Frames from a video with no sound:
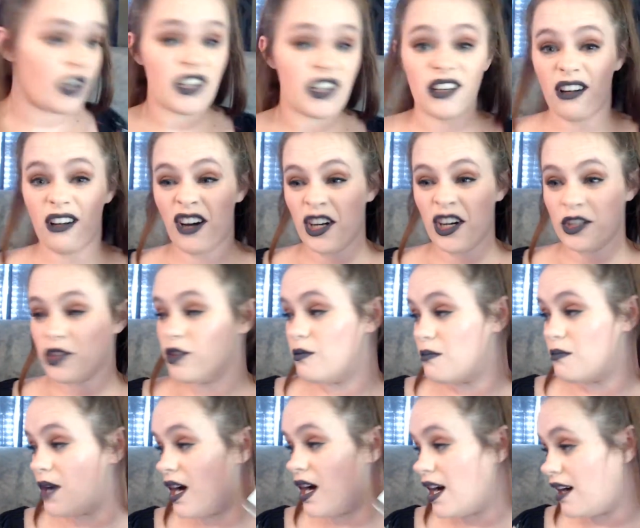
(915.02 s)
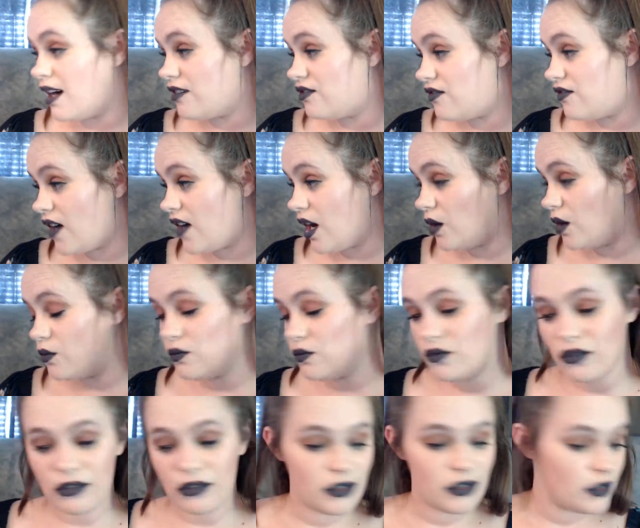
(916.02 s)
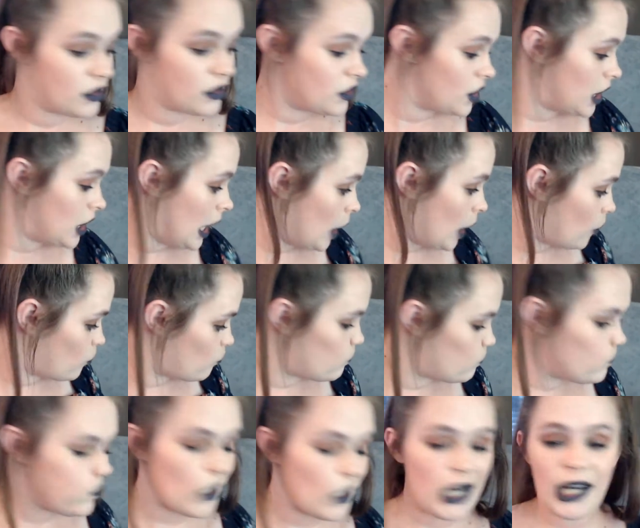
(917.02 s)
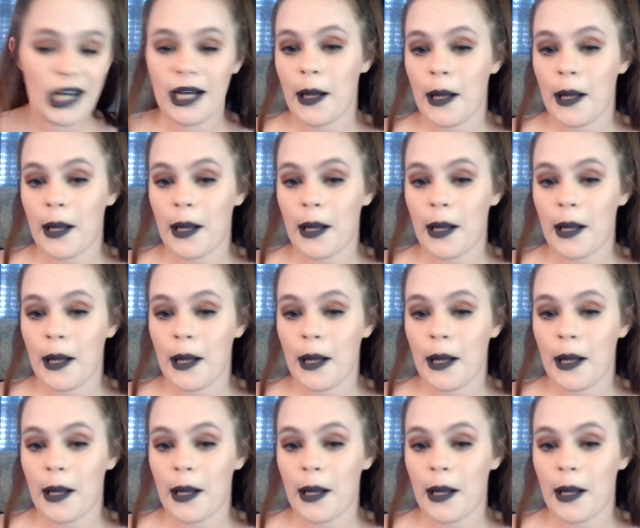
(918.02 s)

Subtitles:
onto my phone, but